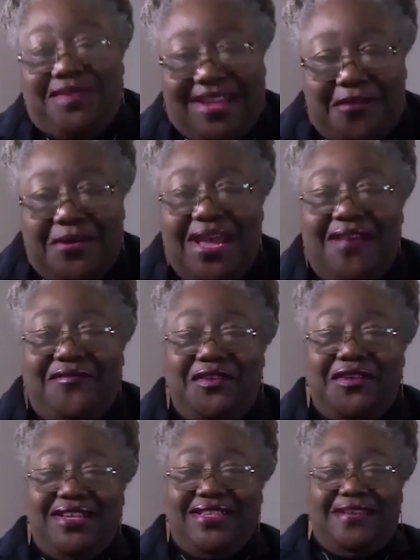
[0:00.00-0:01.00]
Can we have your
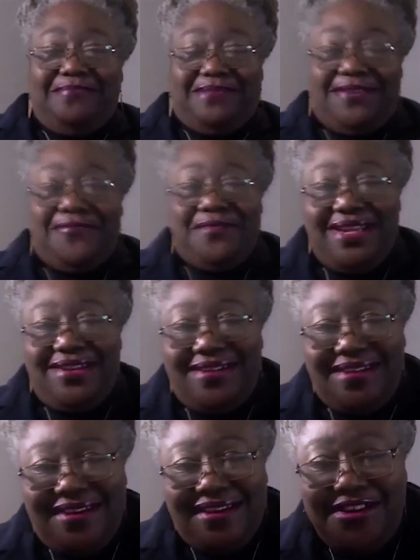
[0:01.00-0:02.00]
excerpt?
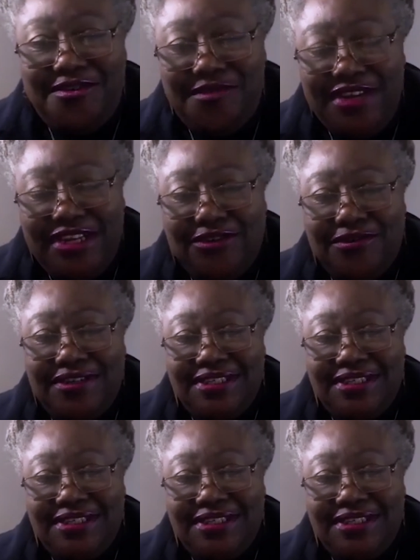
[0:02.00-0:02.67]
Can you read to us?